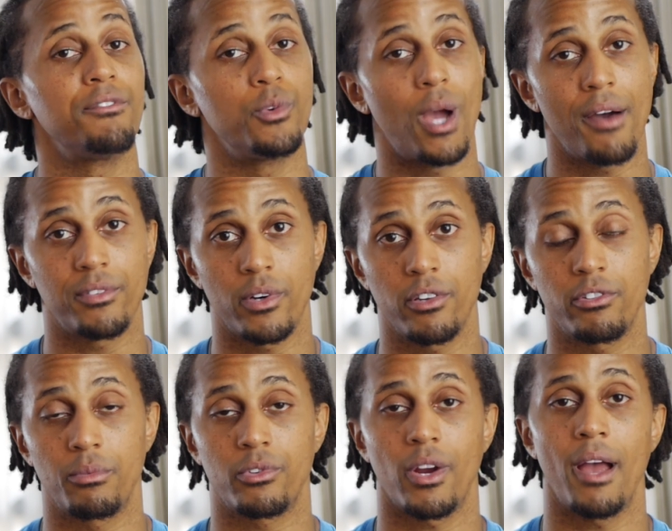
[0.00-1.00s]
If you haven't already
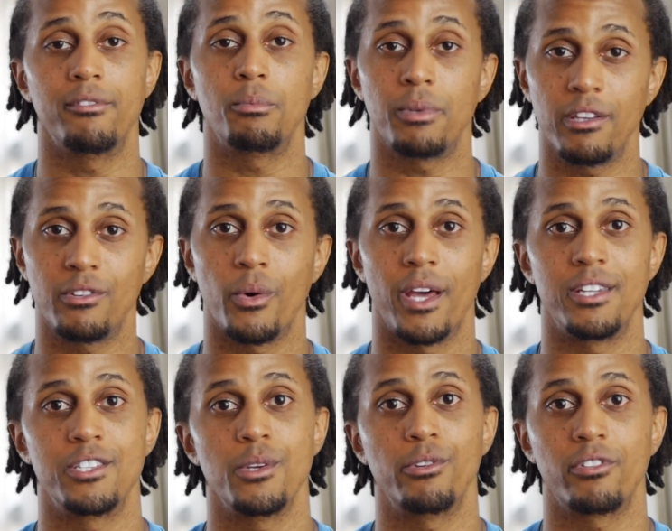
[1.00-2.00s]
subscribed, please go ahead
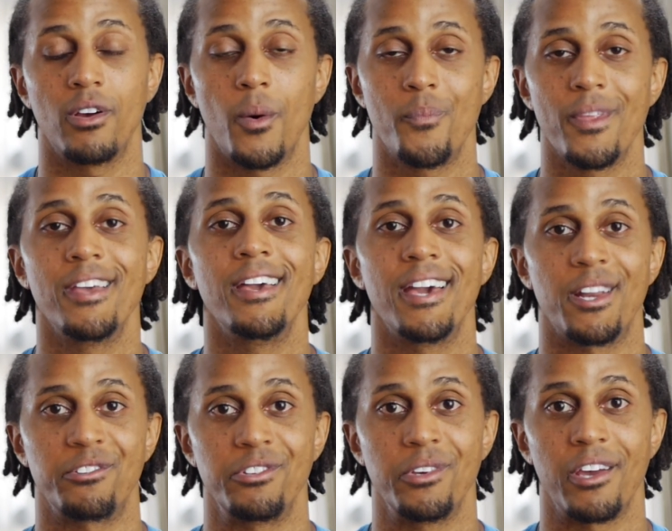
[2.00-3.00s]
and do so, and
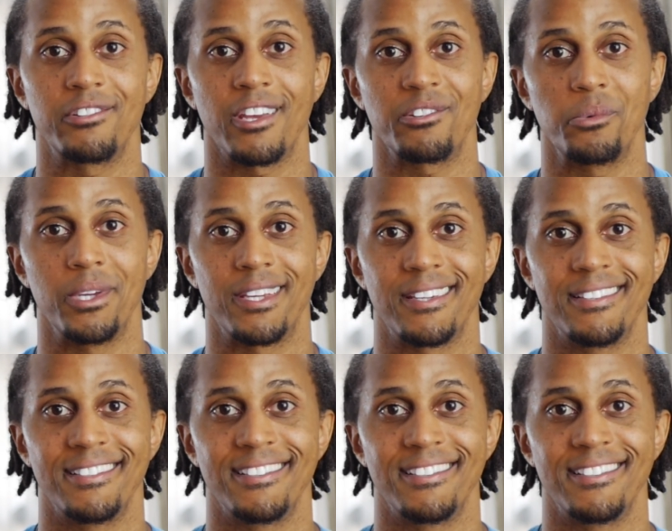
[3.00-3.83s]
I'll see you guys next week.